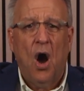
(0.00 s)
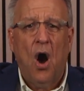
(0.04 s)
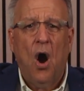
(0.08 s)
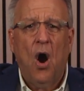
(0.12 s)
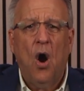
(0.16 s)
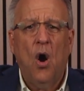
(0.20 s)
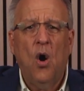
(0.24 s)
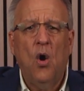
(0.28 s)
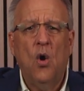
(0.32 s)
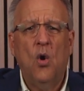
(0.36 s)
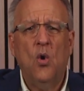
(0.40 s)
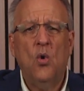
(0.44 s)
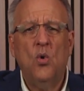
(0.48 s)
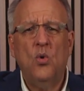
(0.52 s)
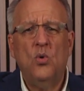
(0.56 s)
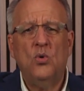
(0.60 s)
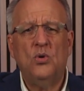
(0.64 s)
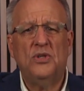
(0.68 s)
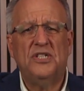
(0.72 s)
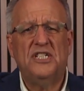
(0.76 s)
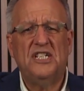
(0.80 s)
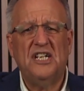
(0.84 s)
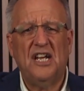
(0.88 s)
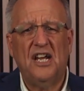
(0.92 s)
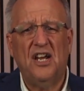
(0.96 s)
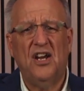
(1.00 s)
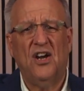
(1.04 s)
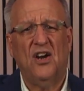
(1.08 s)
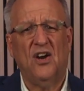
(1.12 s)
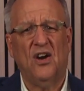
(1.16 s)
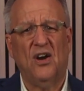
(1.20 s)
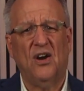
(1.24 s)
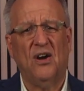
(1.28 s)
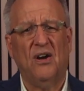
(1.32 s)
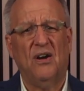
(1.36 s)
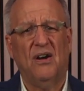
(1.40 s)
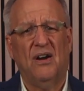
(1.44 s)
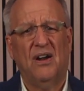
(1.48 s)
Oh
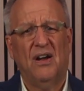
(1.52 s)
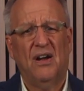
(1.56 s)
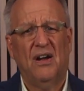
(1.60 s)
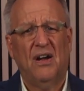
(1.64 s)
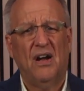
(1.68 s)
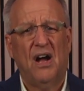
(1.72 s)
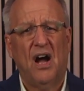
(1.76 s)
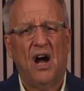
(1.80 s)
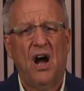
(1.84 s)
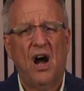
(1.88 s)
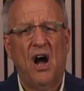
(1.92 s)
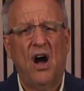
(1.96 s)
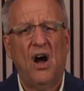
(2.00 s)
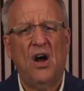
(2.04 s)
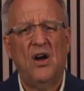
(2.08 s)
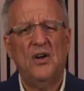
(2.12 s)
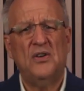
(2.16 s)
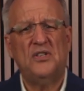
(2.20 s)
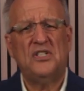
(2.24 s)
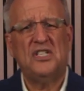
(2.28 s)
dear, how